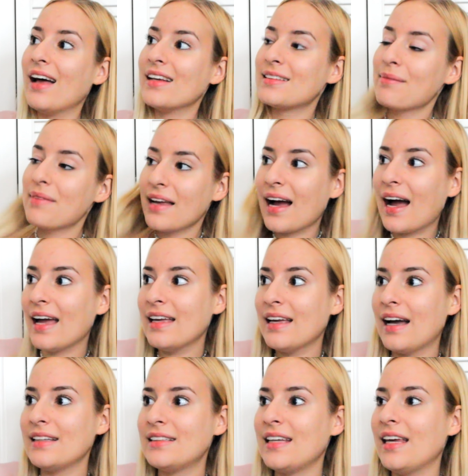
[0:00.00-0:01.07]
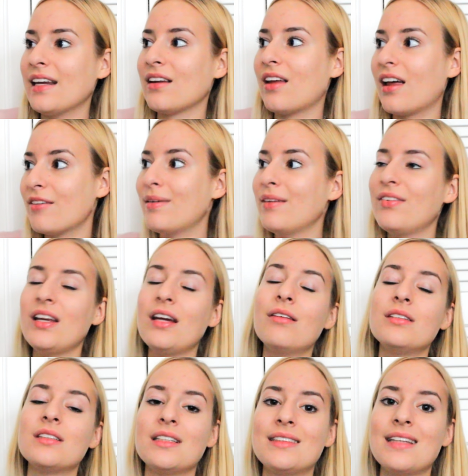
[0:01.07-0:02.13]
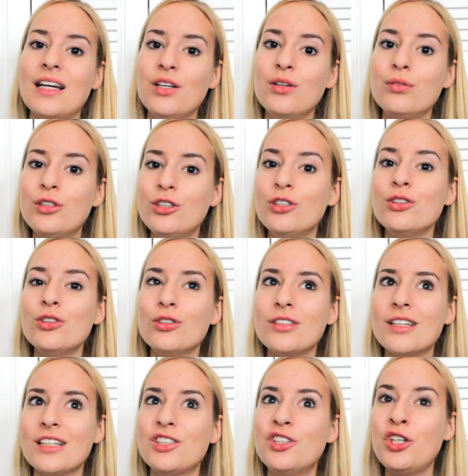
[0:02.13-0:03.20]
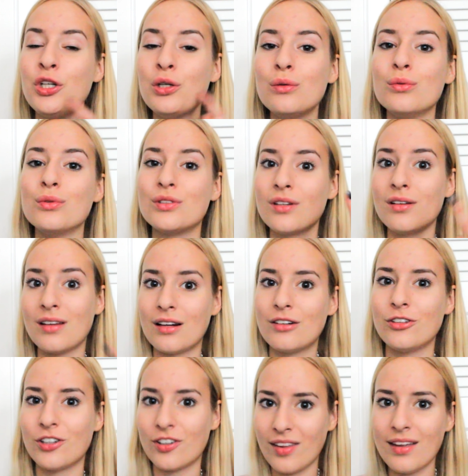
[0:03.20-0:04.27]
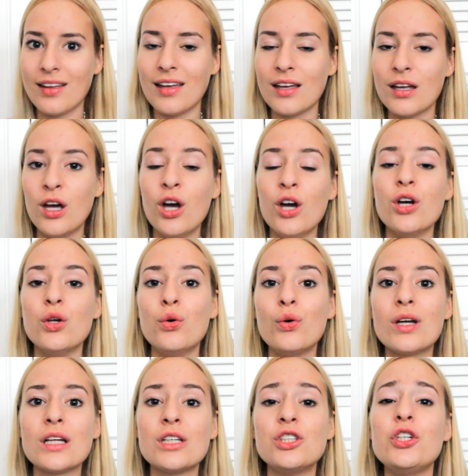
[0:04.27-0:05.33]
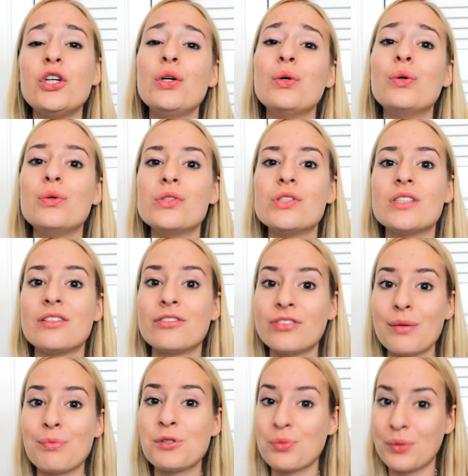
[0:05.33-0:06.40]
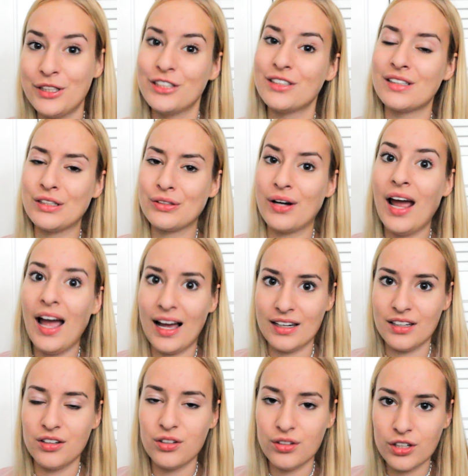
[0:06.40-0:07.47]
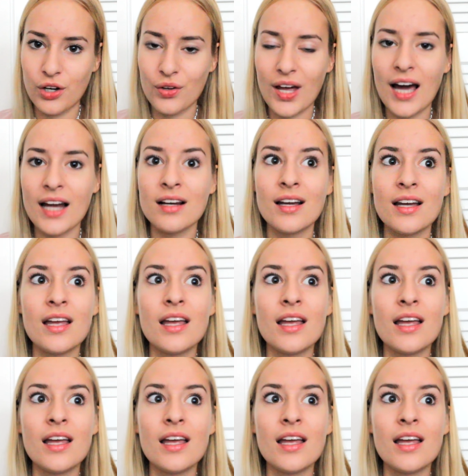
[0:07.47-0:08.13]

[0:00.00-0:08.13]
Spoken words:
Something I say in a lot of my videos is that you can choose a lot of your thinking. You can choose to flip switches in your head. Do you know that?